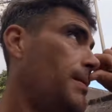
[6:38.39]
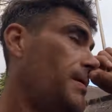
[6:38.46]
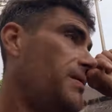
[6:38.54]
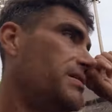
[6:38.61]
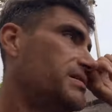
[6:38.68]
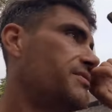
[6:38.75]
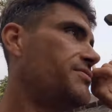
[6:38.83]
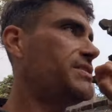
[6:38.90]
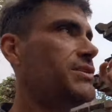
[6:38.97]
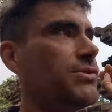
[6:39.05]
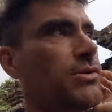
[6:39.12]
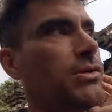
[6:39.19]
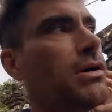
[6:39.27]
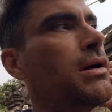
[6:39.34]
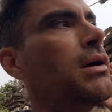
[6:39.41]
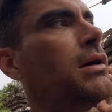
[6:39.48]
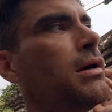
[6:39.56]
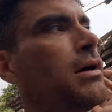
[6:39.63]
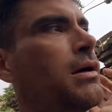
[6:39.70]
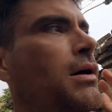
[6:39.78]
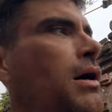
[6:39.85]
There is an official
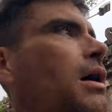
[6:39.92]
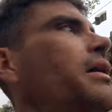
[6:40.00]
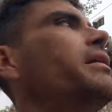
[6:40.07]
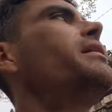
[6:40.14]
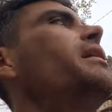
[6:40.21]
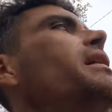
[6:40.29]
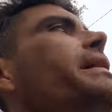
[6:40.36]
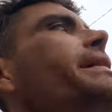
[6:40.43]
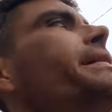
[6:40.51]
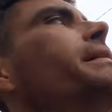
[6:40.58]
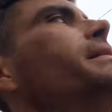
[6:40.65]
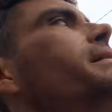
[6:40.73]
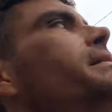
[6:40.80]
online